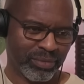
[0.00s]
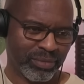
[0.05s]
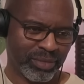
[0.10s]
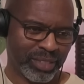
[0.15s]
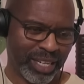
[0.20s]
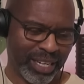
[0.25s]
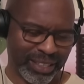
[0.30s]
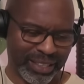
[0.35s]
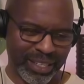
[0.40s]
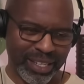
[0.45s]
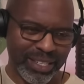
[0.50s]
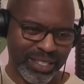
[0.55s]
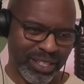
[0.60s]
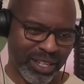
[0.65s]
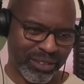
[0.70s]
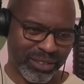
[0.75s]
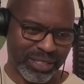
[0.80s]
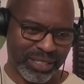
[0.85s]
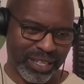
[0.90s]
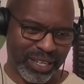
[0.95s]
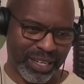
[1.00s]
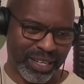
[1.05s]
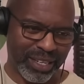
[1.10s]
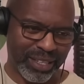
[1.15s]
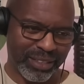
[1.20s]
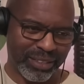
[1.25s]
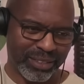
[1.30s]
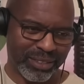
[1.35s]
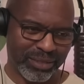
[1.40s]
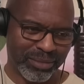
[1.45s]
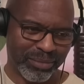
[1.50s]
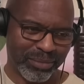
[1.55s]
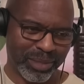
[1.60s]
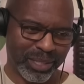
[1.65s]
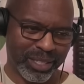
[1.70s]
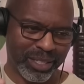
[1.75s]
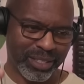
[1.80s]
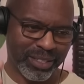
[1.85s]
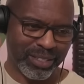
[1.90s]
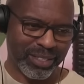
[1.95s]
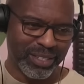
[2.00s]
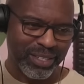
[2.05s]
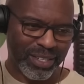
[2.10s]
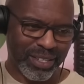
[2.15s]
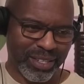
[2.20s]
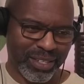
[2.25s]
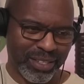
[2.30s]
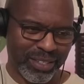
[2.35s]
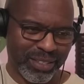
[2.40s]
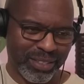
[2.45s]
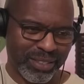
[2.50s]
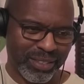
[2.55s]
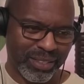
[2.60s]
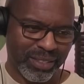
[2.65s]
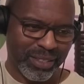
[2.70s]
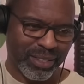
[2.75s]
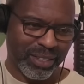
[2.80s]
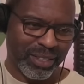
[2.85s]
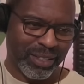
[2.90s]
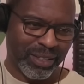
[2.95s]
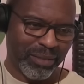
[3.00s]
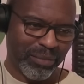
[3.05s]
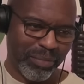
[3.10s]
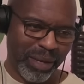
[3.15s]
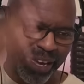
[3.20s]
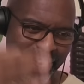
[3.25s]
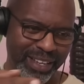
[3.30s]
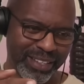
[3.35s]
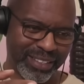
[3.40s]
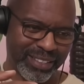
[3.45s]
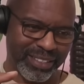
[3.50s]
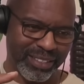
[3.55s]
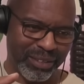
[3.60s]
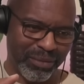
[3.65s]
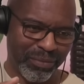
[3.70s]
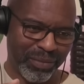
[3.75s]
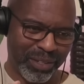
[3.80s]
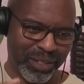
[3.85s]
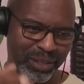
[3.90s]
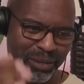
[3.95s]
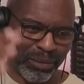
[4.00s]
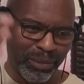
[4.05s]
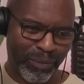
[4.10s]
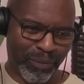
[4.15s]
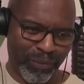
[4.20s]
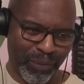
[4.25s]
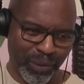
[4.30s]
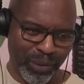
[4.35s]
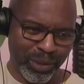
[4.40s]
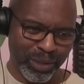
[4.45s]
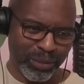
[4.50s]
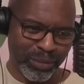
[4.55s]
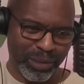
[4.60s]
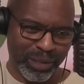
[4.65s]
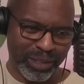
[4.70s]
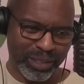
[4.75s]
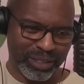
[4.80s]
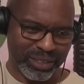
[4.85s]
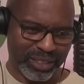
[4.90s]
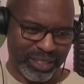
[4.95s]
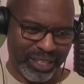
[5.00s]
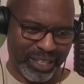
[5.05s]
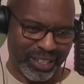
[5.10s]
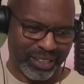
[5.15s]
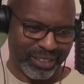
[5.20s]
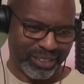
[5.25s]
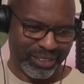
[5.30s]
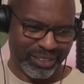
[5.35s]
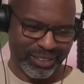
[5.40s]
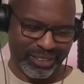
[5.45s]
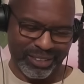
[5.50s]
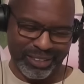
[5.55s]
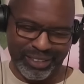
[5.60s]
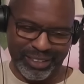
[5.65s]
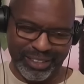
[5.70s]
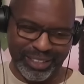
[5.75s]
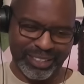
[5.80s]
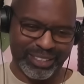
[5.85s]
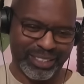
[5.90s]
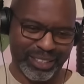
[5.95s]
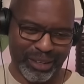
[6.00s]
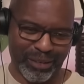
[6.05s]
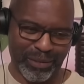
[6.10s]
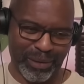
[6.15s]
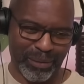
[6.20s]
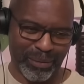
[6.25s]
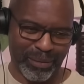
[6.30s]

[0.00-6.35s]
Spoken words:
I think he's offsides because he is past the defender before the ball is kicked. Let's see if I'm